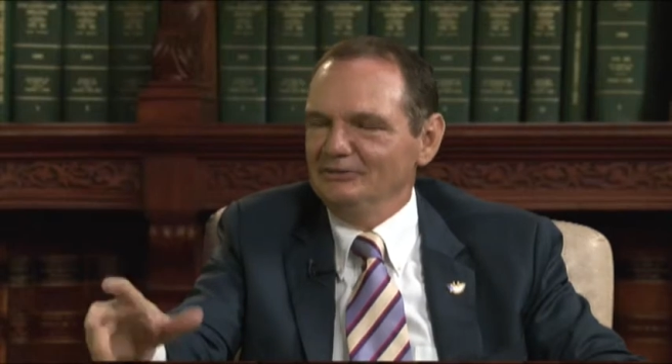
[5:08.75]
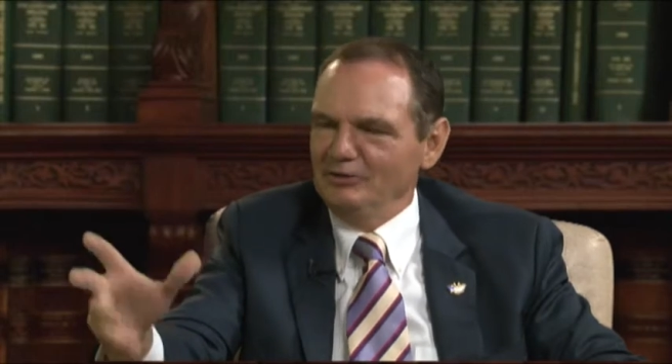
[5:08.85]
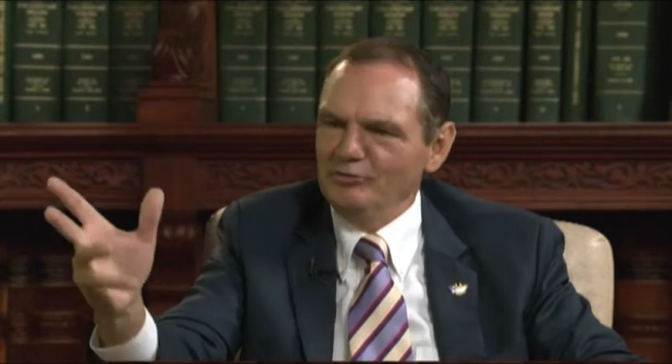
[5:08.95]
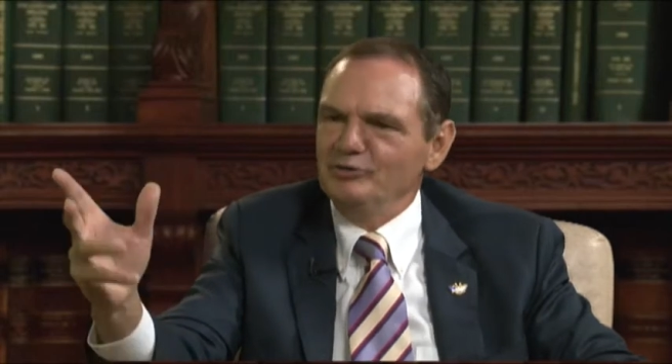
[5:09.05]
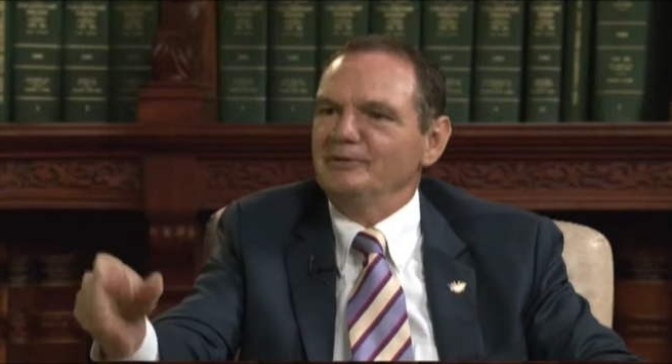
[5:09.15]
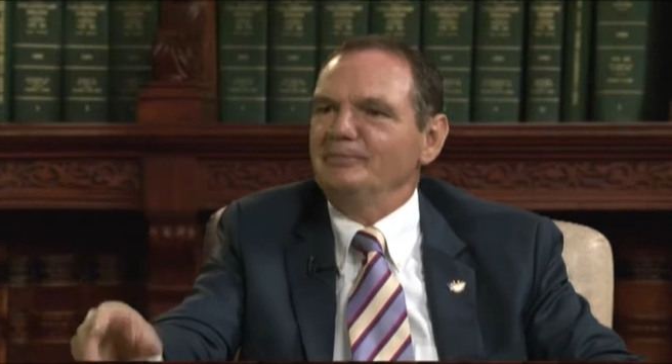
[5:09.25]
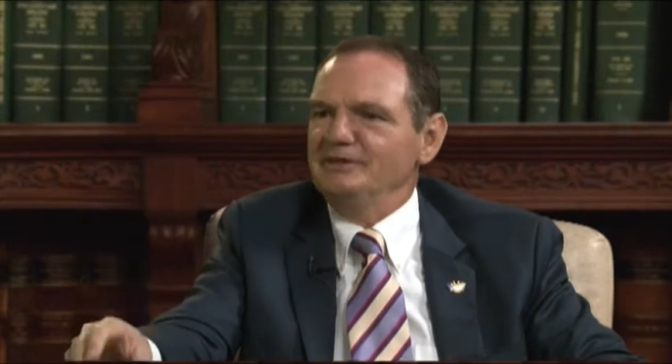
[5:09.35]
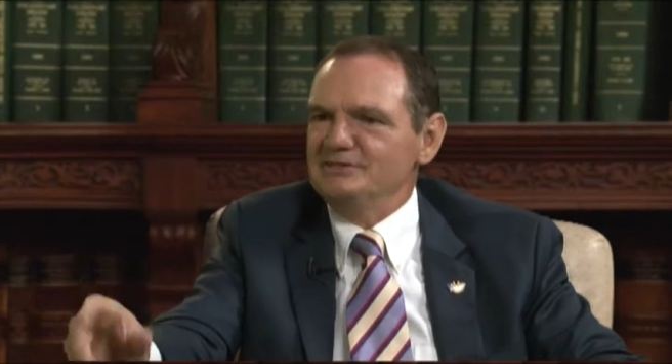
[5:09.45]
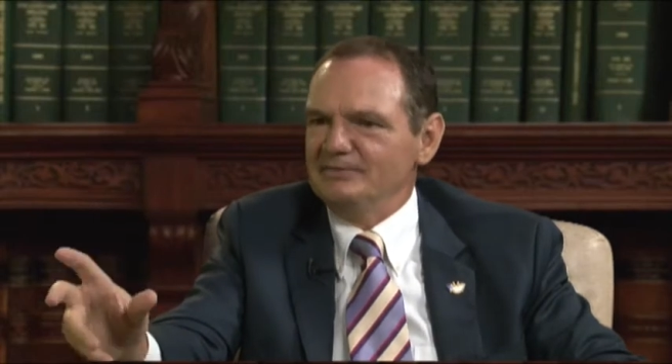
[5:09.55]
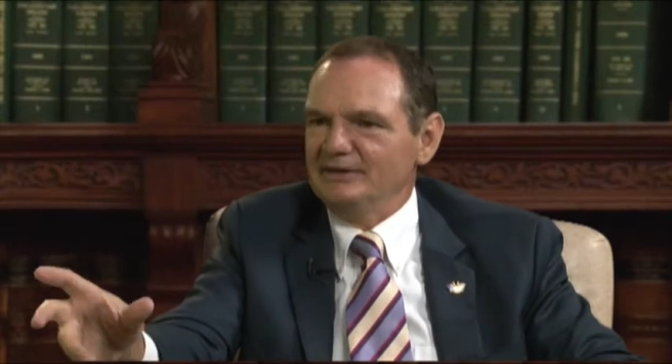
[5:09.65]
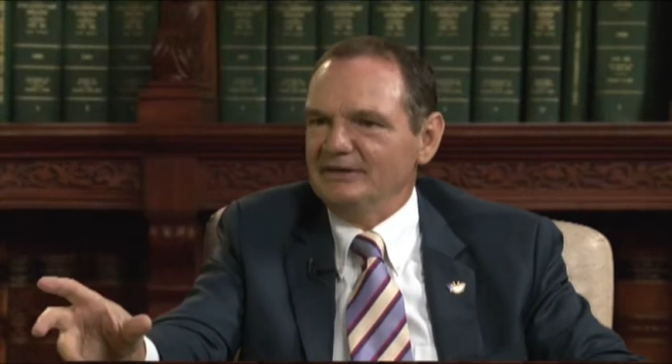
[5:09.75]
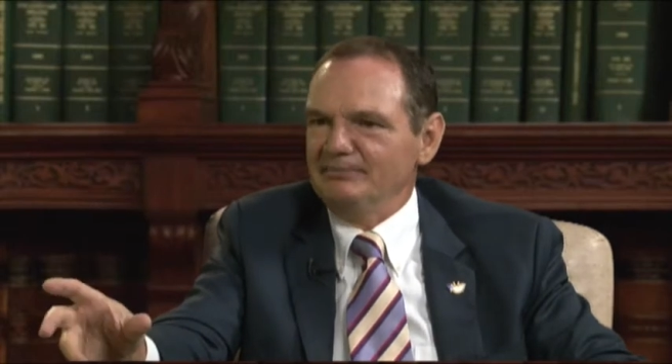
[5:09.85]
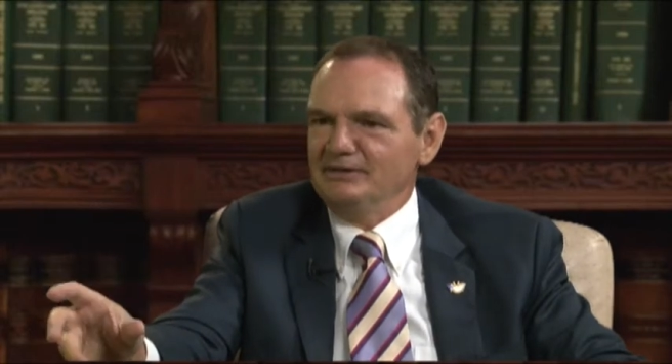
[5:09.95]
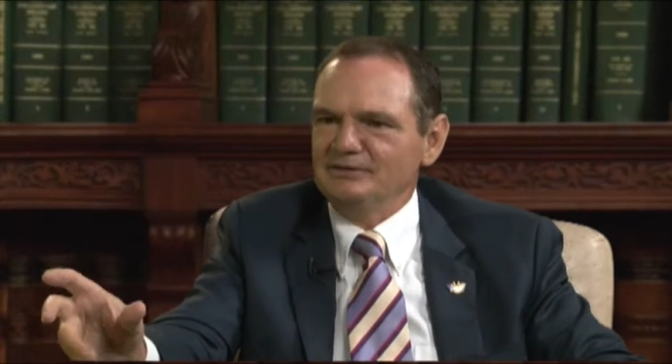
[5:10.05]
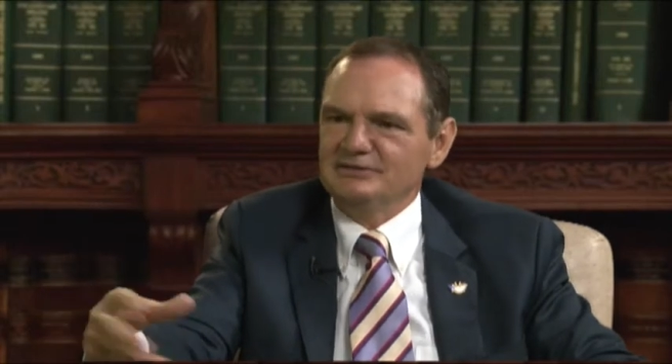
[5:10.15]
Well, I'm really pleased about that
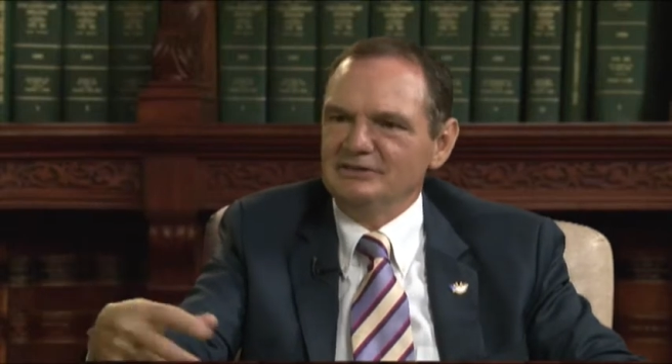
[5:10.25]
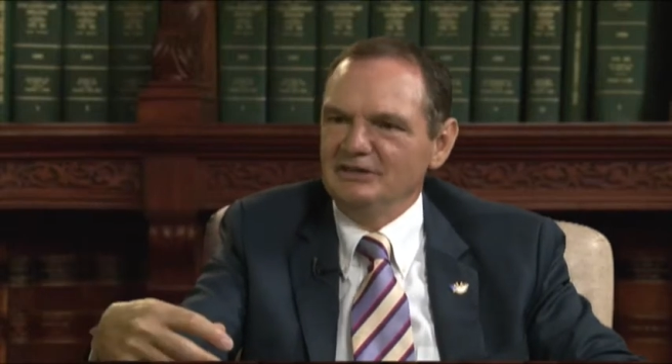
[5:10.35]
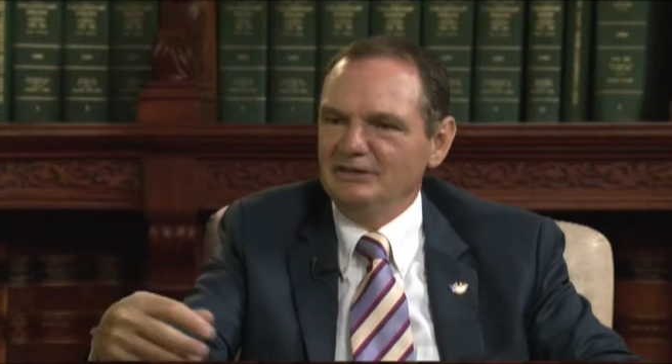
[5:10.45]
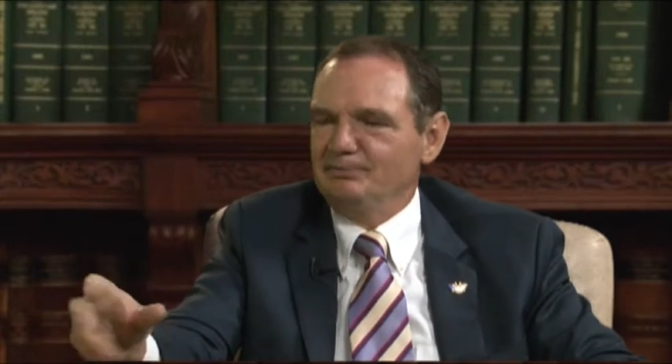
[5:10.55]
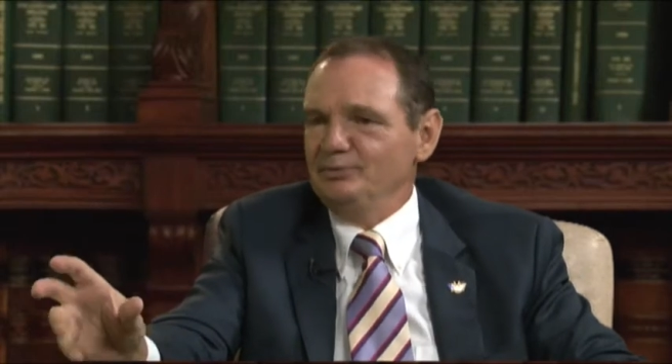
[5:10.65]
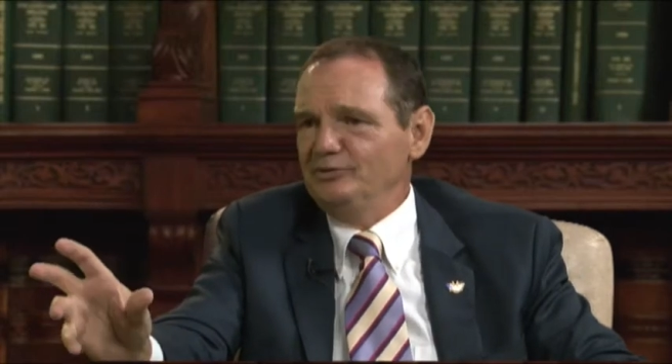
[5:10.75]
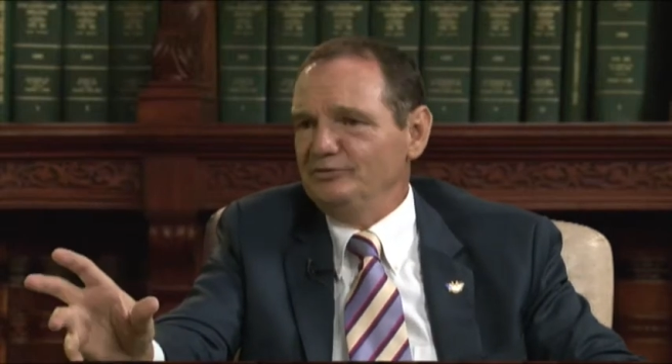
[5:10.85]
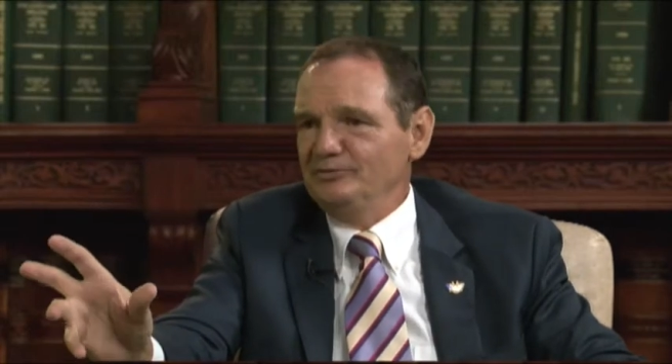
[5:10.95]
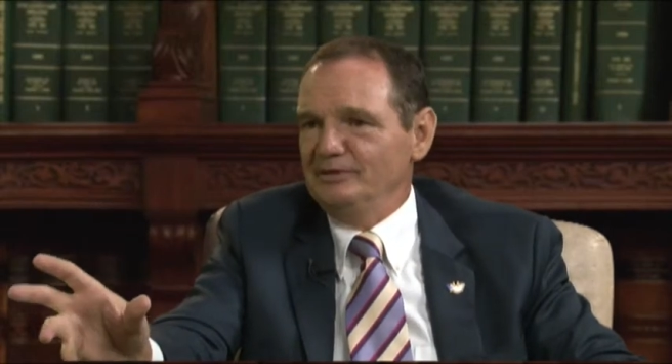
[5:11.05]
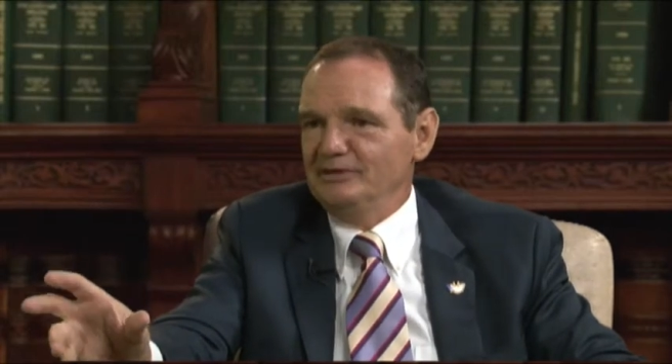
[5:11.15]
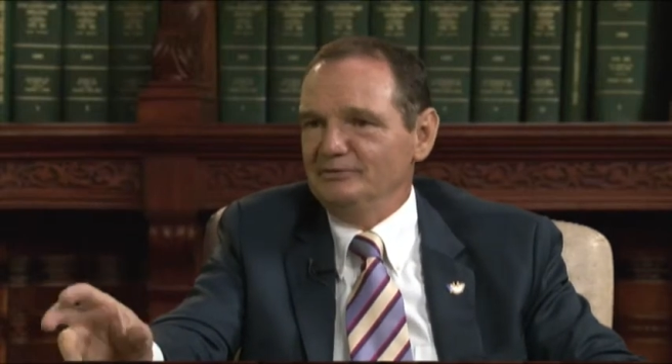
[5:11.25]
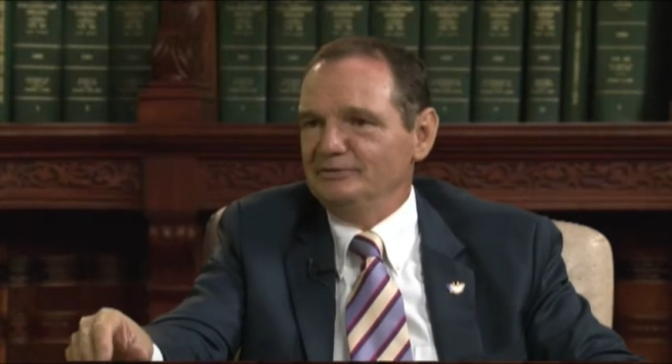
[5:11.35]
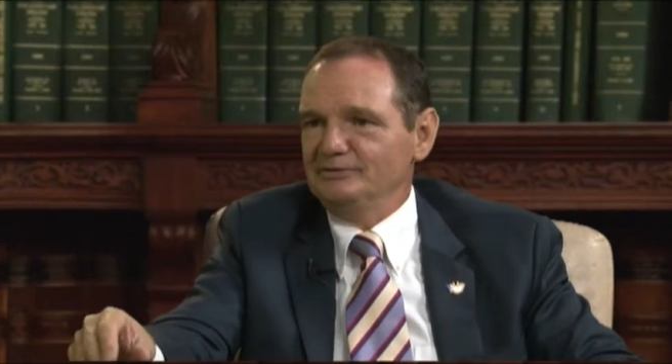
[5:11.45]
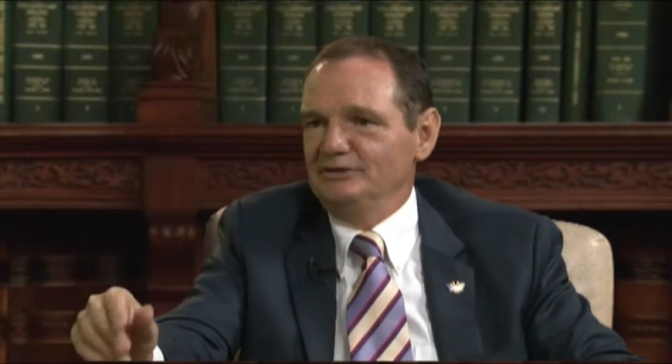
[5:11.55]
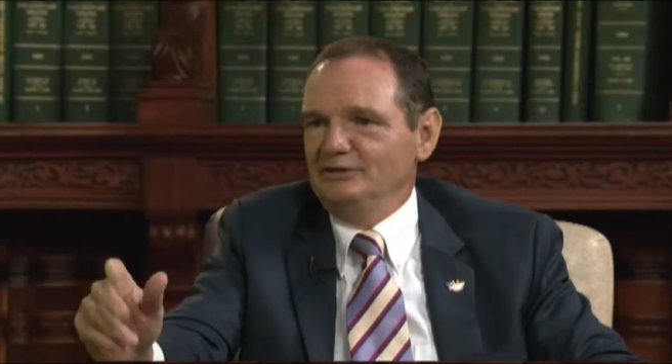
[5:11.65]
because it proved to me that we're